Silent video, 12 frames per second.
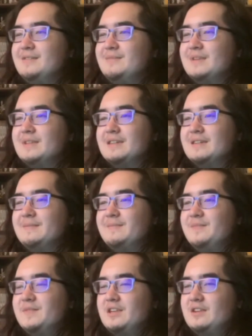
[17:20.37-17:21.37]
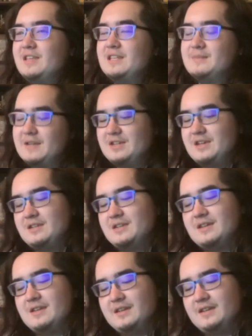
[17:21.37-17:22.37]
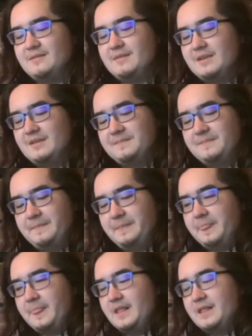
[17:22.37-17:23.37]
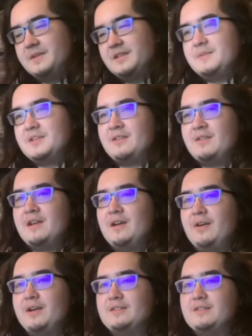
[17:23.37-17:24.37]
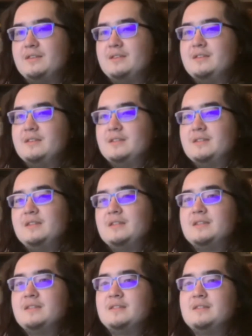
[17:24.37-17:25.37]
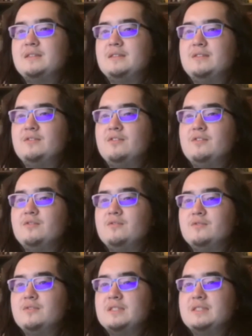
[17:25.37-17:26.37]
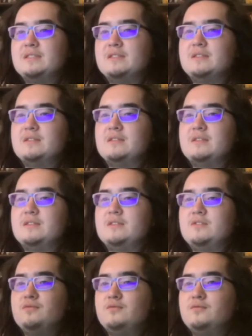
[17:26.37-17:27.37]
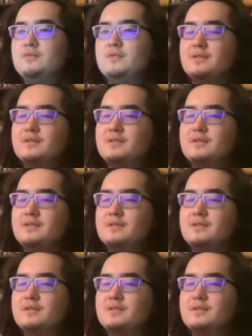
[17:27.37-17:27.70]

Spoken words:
But, you know, things might change. But let me check right now, actually. Eden Zero Season 2.